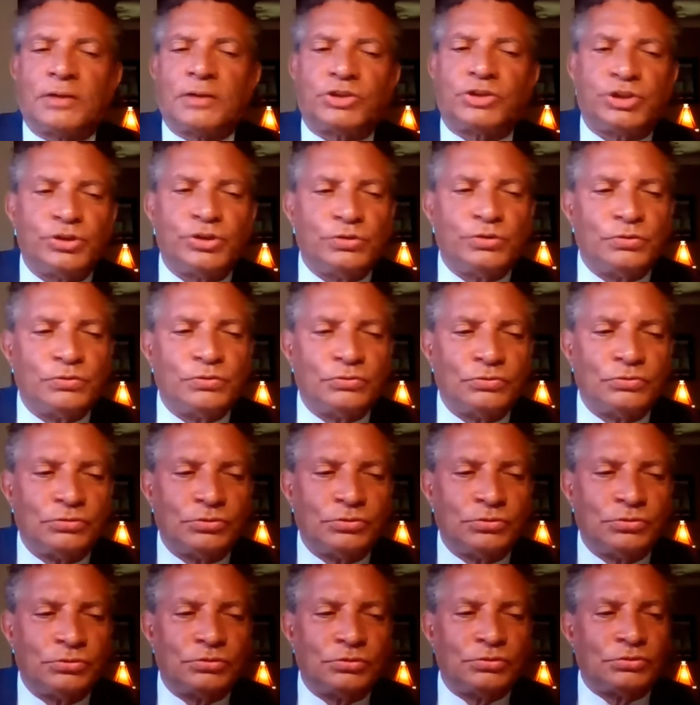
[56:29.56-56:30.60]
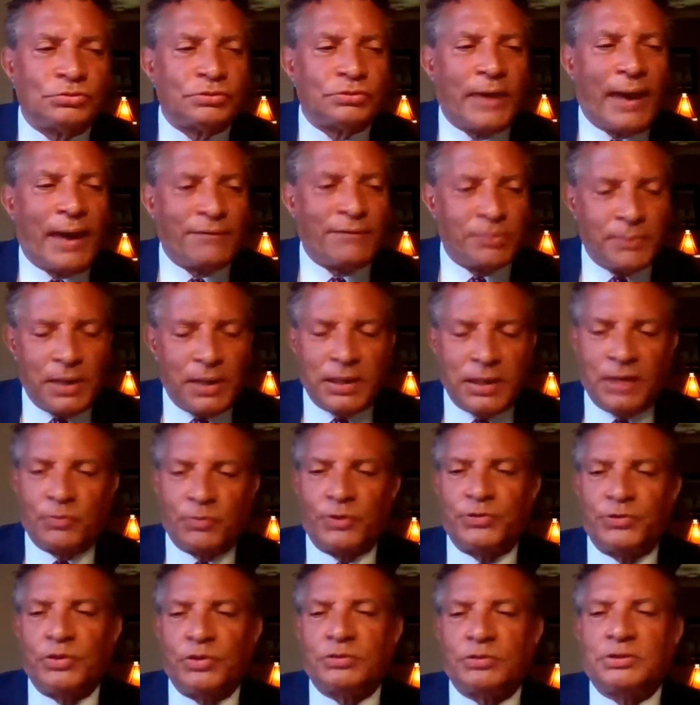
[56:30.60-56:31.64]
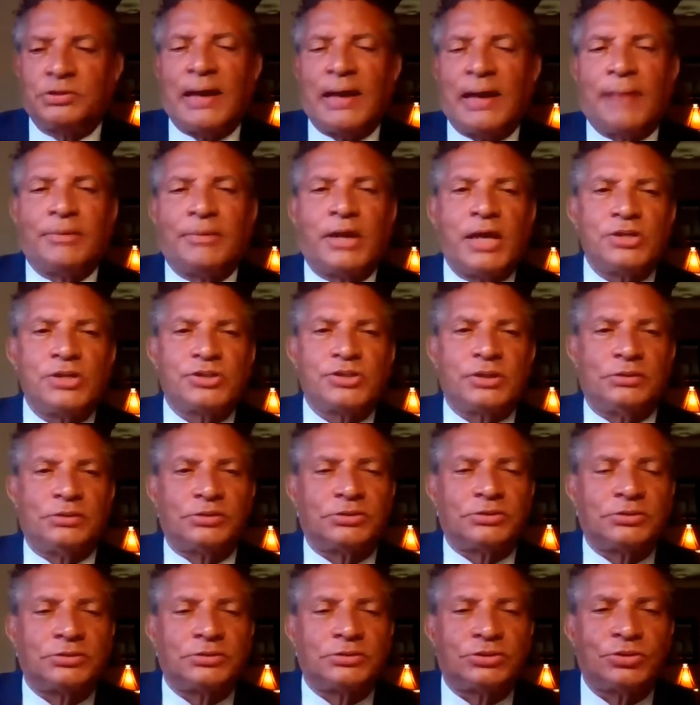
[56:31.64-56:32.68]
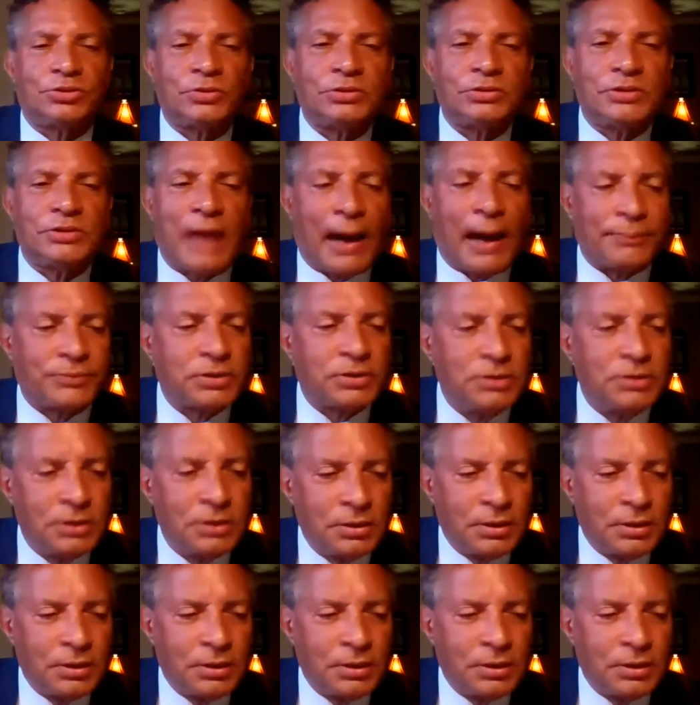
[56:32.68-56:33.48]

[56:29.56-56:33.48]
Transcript: to have a meeting with your denominations to adopt